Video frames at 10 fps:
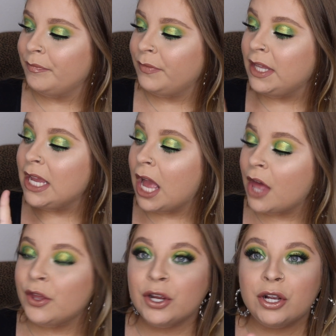the
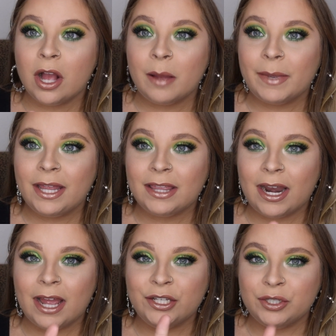other comment
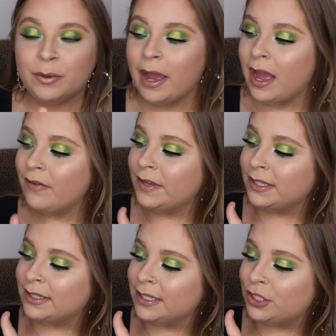that I do have
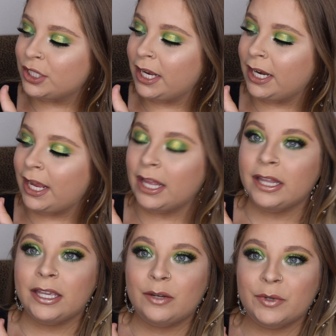is this shade
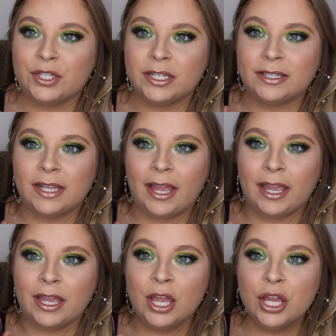Alien, which is
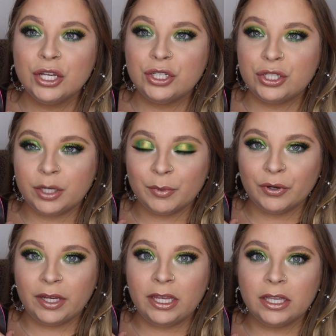a
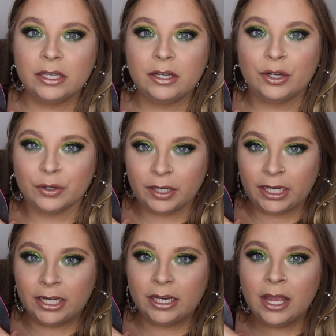shimmery
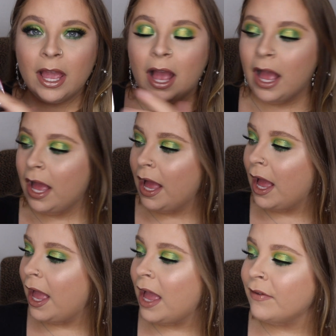green.
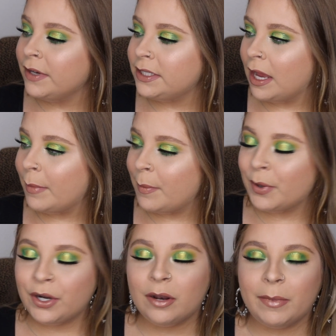Every time I
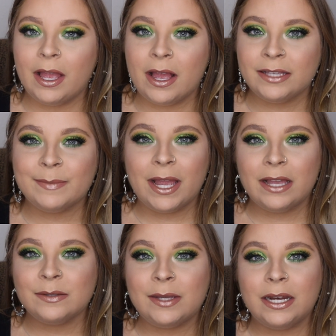put it on my eyes
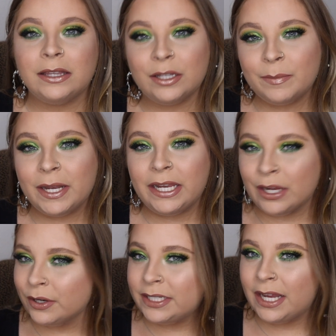would get a little bit
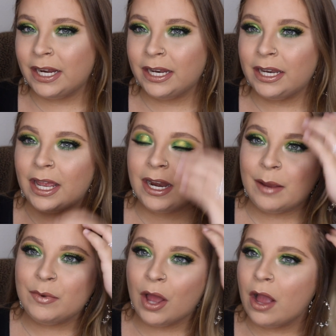irritated, and
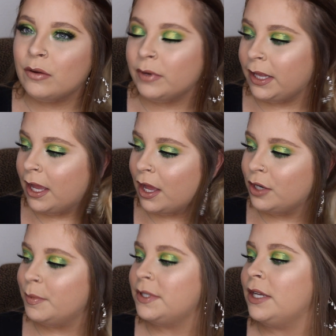I'm not really
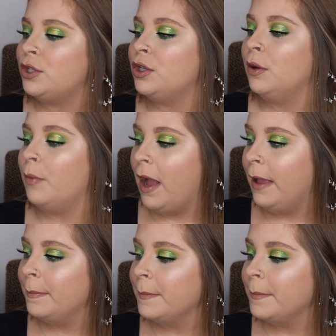100% sure why.